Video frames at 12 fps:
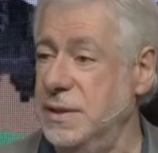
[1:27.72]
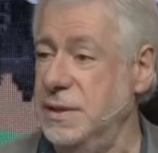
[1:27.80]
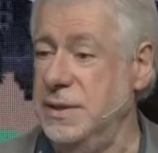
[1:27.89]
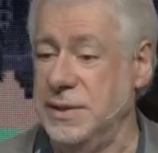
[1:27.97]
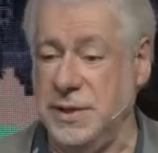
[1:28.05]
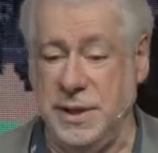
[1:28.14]

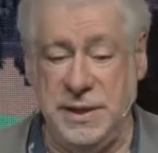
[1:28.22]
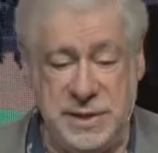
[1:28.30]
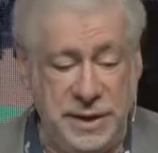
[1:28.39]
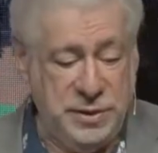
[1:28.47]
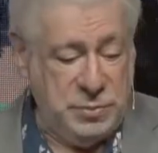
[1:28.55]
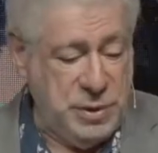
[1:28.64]
So he's
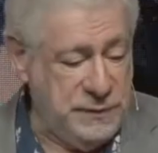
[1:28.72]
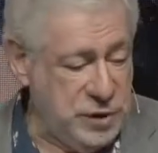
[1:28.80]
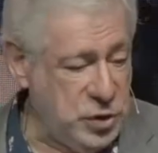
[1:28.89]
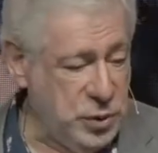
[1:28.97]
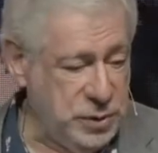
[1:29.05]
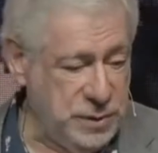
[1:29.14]
at the River
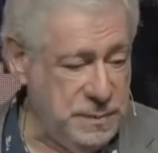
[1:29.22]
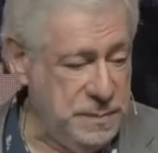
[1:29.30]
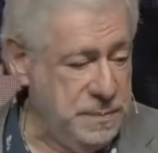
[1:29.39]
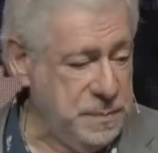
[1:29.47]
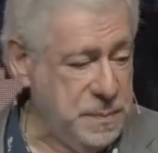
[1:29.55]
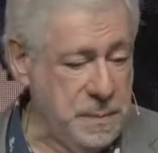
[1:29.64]
Jordan.
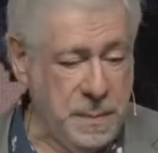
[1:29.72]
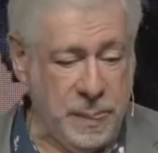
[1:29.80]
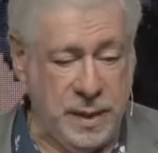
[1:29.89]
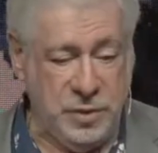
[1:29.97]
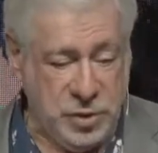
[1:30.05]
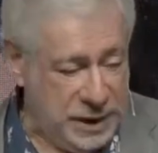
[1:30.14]

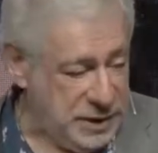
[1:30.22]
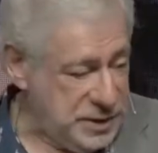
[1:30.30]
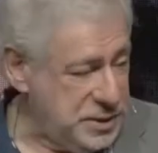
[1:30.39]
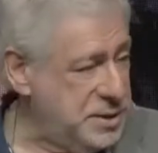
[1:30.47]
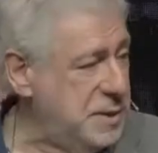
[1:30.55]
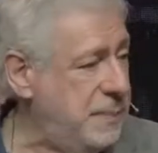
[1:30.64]

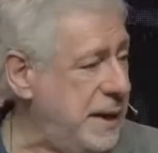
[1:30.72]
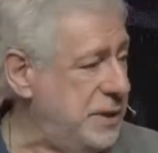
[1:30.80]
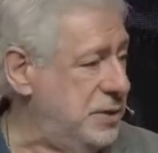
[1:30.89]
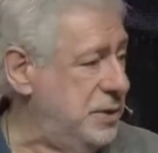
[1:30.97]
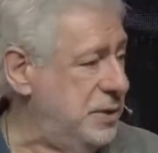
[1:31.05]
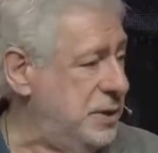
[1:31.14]
Jesus is about
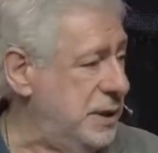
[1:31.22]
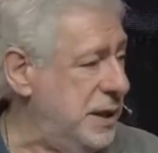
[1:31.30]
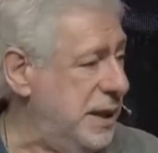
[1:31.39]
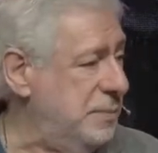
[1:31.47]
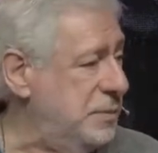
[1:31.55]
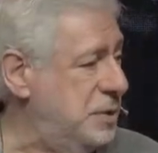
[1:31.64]
to
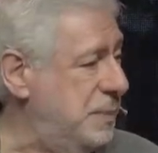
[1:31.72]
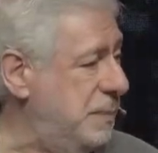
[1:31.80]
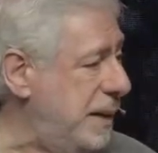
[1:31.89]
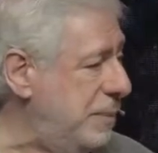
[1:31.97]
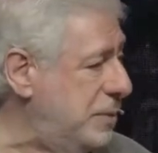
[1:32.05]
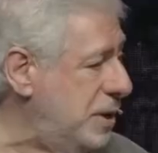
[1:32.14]
come to be
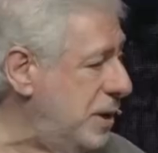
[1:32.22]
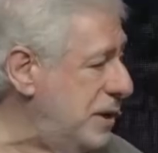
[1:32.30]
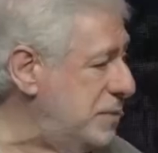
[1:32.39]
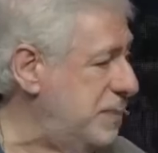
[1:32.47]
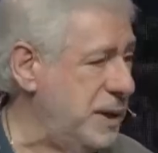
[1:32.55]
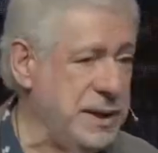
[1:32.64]

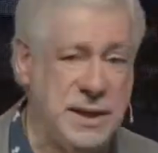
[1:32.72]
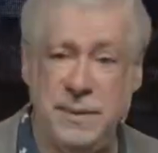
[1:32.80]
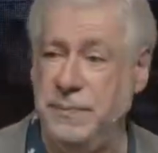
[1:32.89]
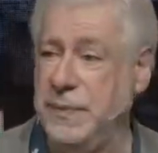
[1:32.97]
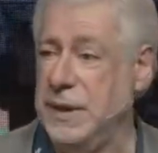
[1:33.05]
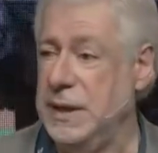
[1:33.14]
baptized by
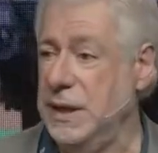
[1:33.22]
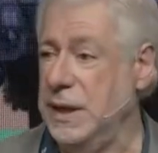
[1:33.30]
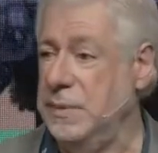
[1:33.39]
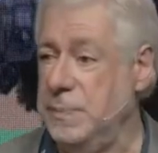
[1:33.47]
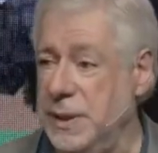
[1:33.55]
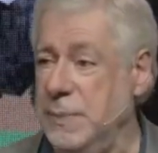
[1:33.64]
him,
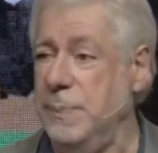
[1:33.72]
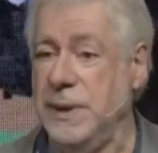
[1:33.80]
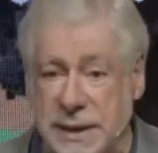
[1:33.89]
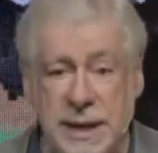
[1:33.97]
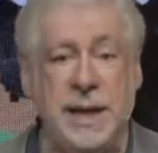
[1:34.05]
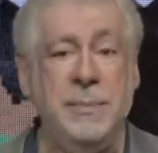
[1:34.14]
and people
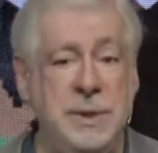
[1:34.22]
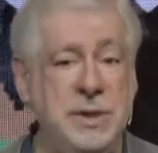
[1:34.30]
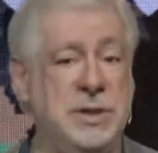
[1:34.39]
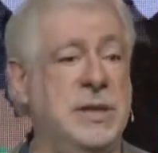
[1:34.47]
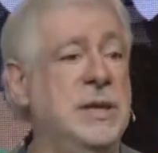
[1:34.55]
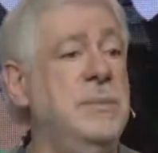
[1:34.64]
are coming
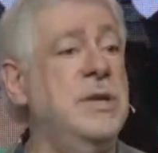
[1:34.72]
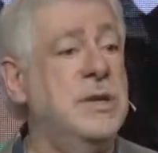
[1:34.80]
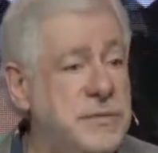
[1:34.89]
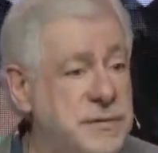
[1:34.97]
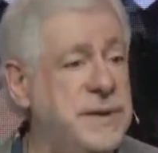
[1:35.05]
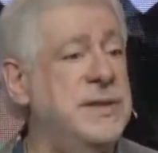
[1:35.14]
to him
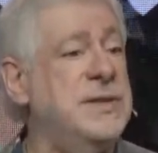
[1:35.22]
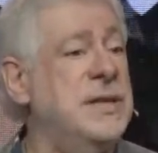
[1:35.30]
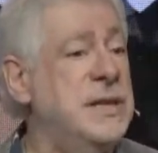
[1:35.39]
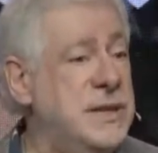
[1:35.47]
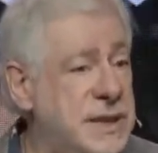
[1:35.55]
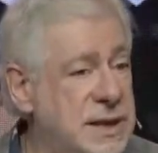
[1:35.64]

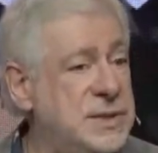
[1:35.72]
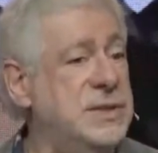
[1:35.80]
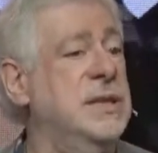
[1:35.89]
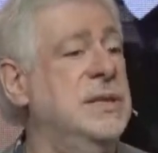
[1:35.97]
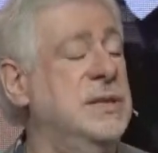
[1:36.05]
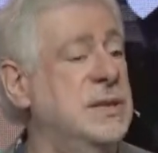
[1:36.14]
confessing their
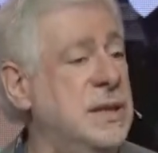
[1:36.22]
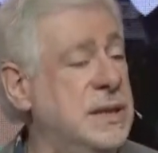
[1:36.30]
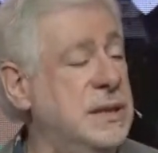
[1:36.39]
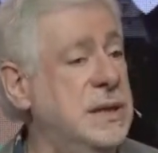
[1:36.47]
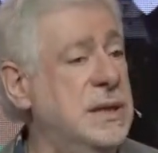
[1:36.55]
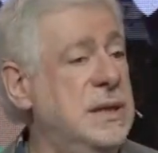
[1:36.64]
sins
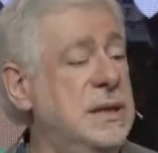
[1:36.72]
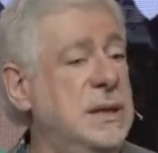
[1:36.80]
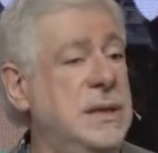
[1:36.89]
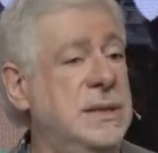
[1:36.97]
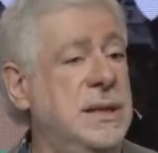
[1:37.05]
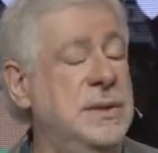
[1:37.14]
and
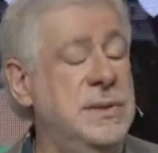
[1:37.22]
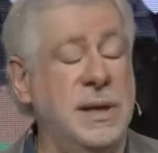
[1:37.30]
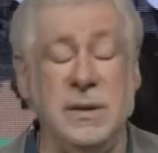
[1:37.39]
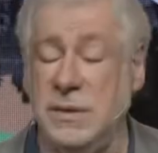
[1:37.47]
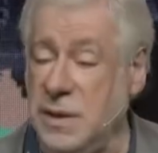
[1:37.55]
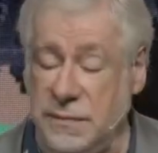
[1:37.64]

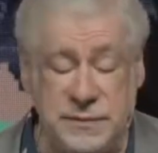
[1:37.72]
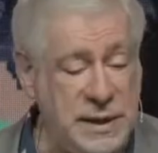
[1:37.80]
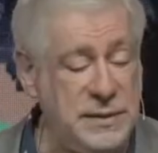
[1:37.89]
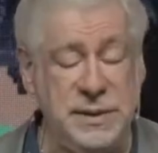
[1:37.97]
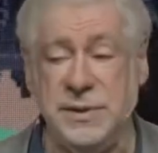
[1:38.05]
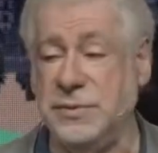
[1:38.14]
saying, look, I've
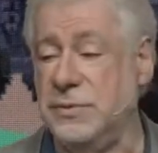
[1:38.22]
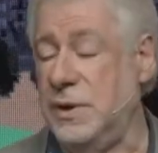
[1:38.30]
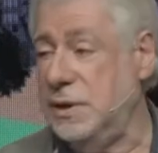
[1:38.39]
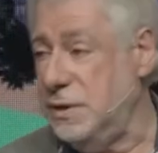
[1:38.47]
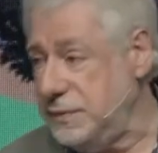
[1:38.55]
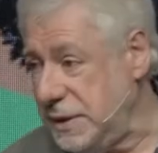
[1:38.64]
done this
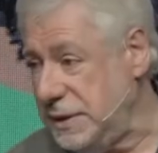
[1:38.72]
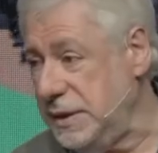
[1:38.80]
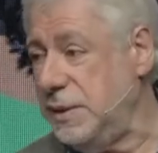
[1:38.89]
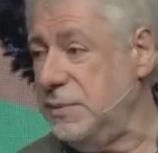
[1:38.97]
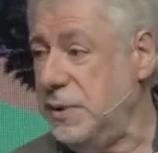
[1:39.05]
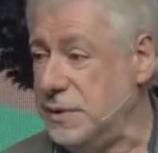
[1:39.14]
wrong, I've done
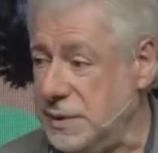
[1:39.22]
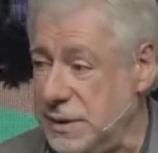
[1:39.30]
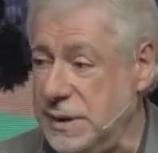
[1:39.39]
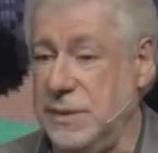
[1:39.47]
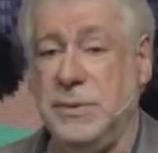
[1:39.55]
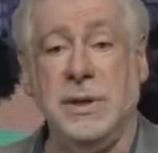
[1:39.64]
that wrong, done
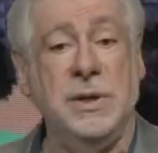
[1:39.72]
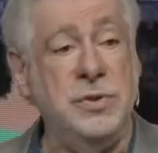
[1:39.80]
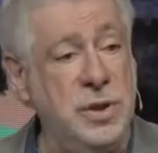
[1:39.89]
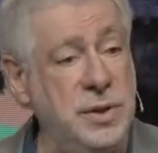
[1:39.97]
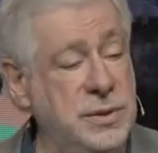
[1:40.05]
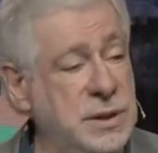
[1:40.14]
that wrong. And
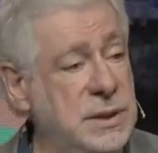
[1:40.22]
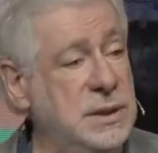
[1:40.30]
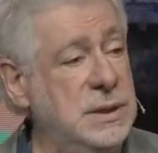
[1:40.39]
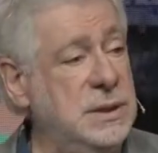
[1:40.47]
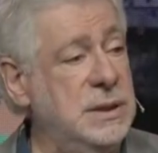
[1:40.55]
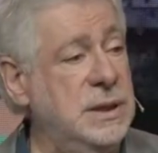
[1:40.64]
John,
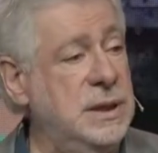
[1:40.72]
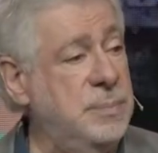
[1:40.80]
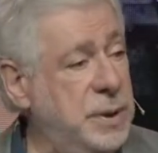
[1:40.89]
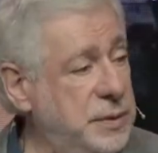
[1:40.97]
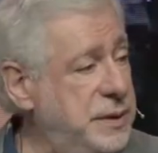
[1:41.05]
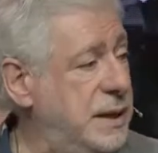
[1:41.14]

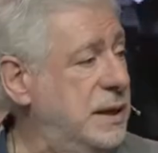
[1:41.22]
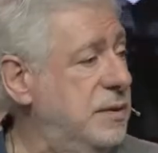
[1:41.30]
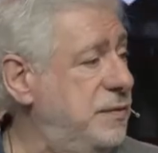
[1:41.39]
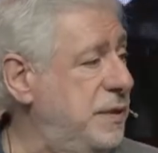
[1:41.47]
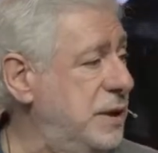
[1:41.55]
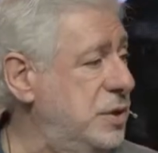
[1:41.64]
upon their
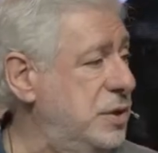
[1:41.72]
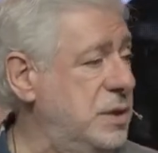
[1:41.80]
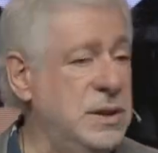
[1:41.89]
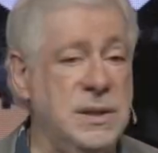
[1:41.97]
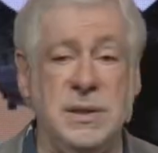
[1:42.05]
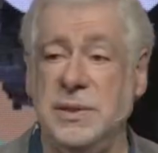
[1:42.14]
confession,
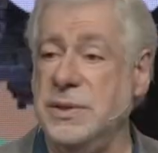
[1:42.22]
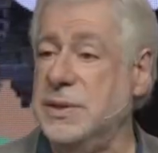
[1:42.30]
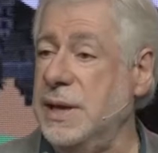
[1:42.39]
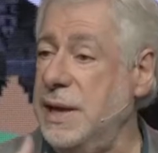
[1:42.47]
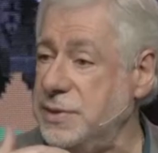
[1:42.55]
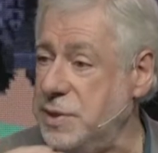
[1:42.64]

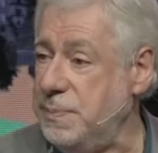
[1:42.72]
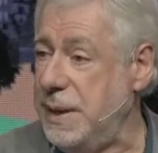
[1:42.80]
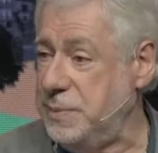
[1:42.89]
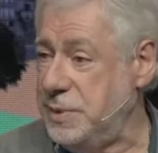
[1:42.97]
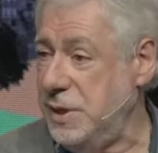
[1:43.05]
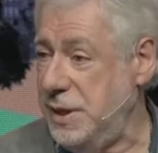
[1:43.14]
starts to
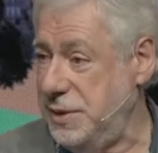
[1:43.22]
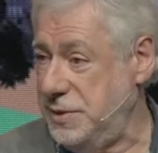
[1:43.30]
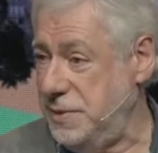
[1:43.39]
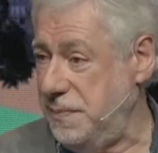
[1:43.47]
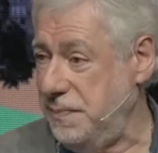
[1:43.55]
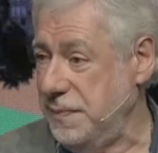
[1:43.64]
baptize them.